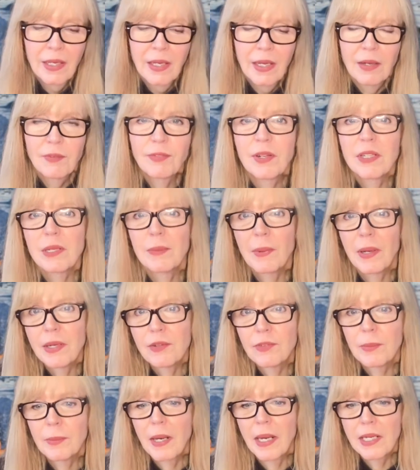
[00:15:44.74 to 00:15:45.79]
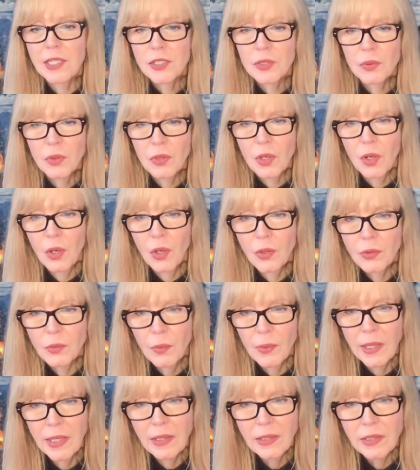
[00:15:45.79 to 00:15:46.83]
A friend of mine from high school called a
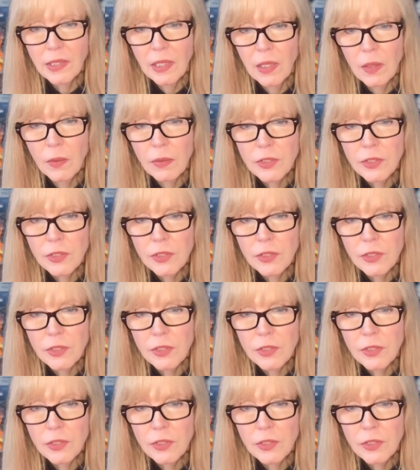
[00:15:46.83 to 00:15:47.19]
while ago